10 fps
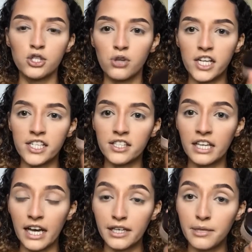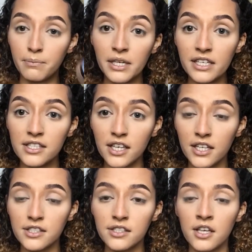So I just got the mini
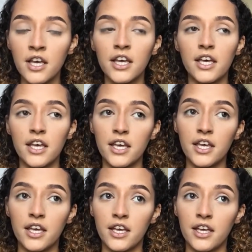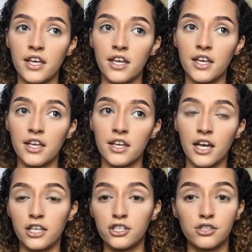size, and
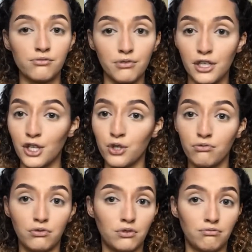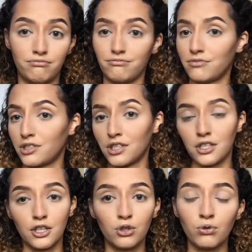I just really
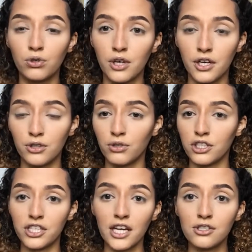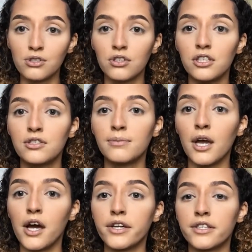took a chance on it, to be
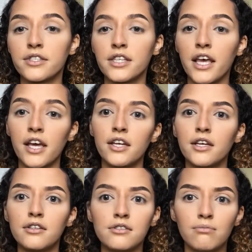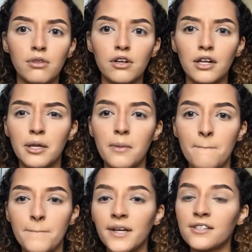honest. And it's really the
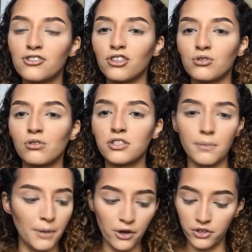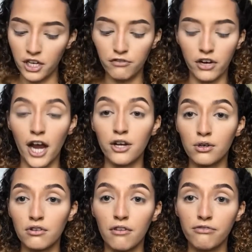best translucent powder ever. I
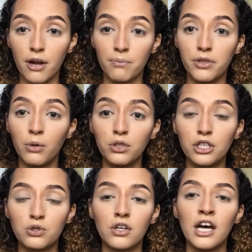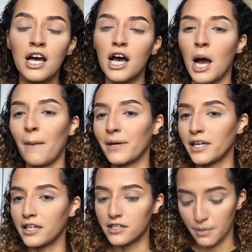know after I'm done with this one, I'm gonna
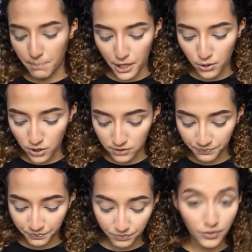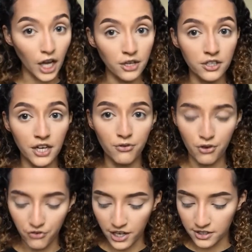get the big one. I know that
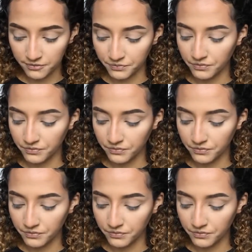for a fact.